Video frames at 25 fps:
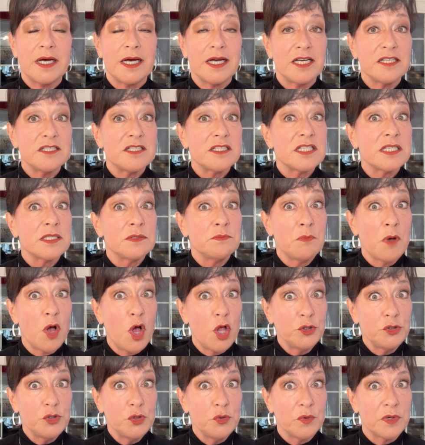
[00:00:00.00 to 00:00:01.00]

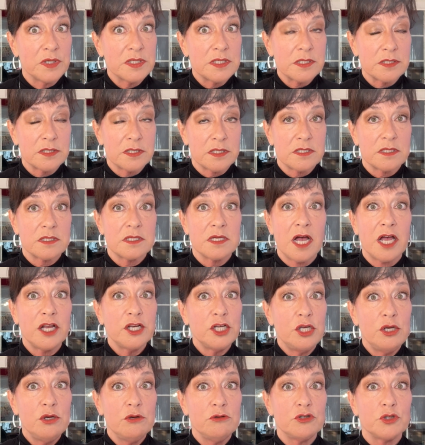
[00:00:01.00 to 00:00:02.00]
small nuances, not
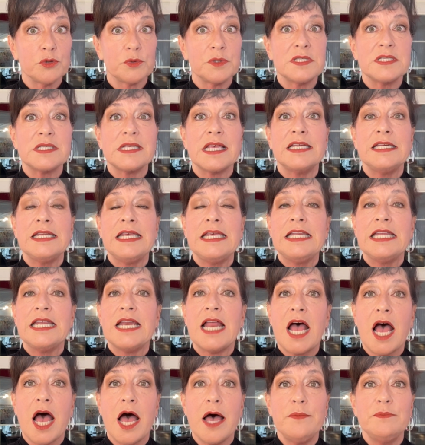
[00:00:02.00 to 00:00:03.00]
huge ones, that needed
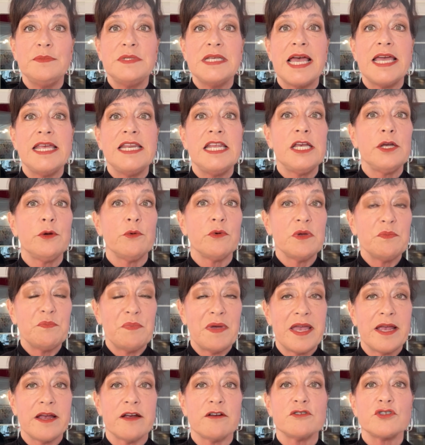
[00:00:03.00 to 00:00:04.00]
updating,
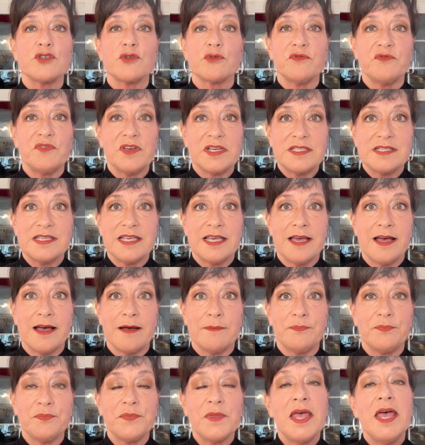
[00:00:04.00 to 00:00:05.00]
repairs, or fixing
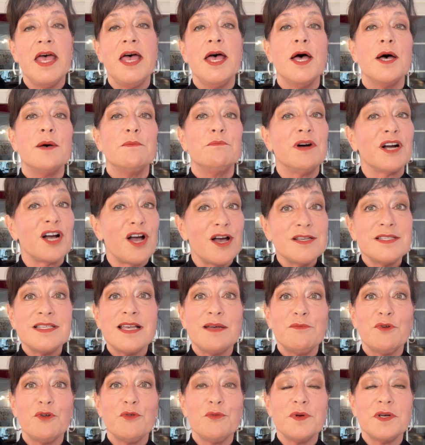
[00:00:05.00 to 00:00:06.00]
up. Because
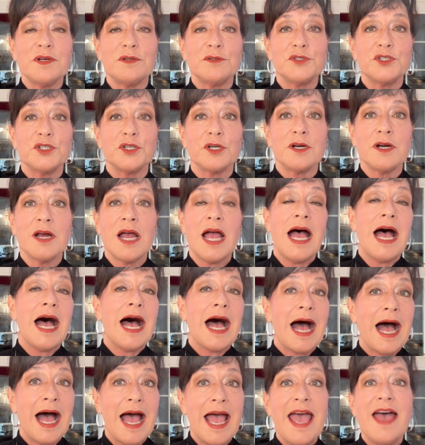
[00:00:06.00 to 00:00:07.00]
I'm a realtor,
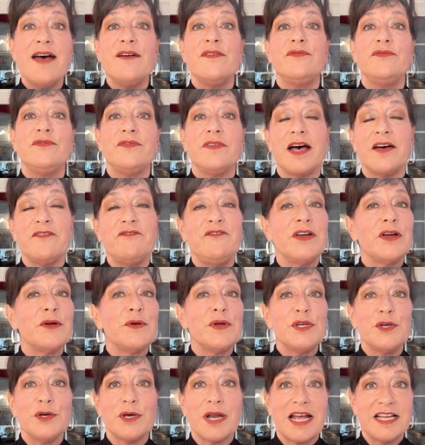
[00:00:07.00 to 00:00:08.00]
I have a
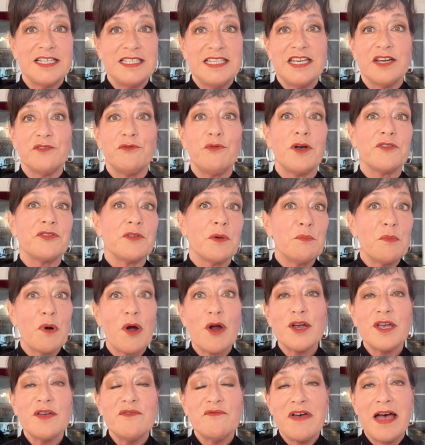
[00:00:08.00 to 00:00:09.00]
very good idea of what the
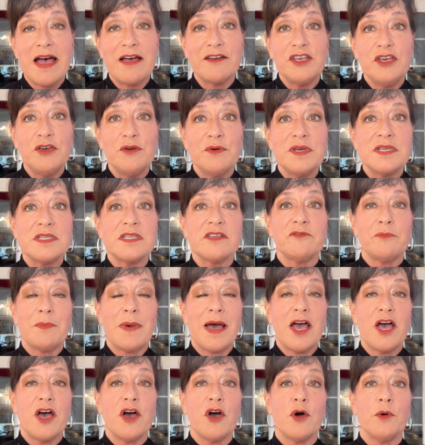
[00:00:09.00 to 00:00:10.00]
market value is of my
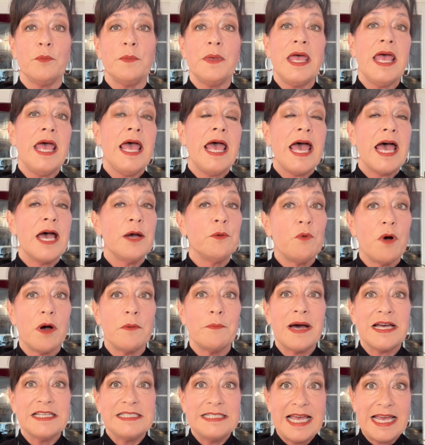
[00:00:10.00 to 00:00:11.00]
home and what
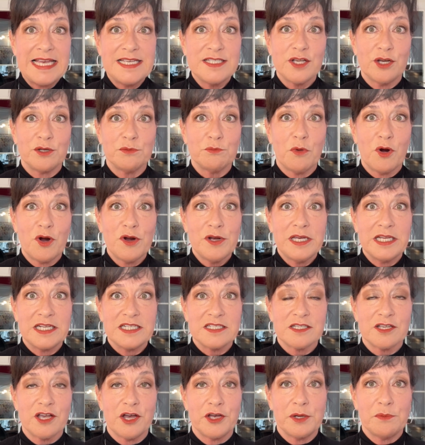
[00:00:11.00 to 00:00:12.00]
my days on market
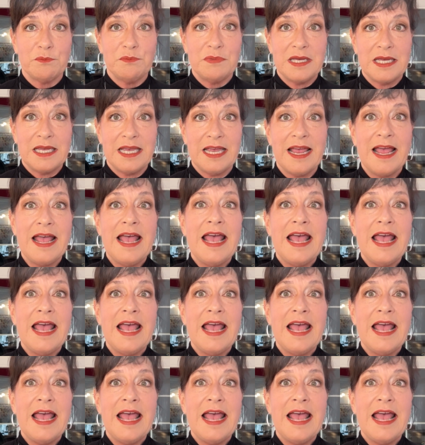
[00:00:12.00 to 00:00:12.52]
is going to be.